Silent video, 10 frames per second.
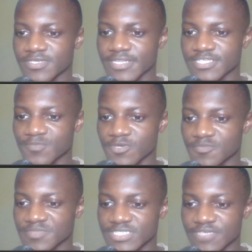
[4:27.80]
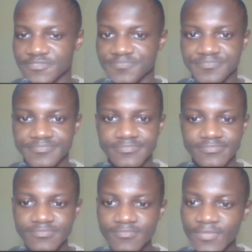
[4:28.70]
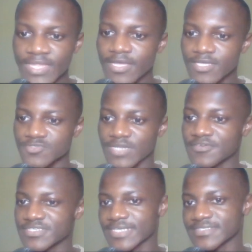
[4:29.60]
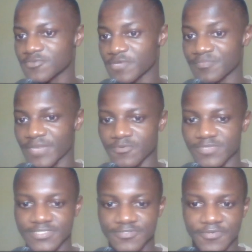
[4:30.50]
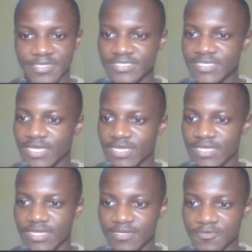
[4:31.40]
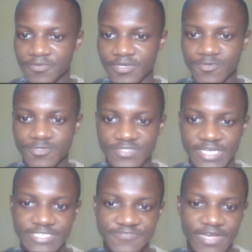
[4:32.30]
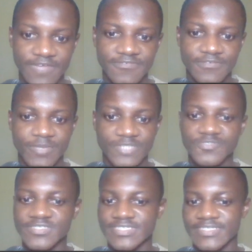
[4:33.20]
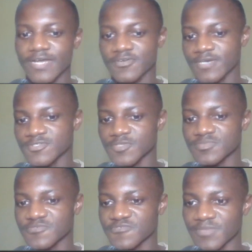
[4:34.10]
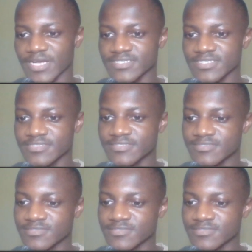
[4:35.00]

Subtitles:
this pawn on b7. So now he started going back with this queen. Queen goes to h5, patrols this diagonal, stops me from castling.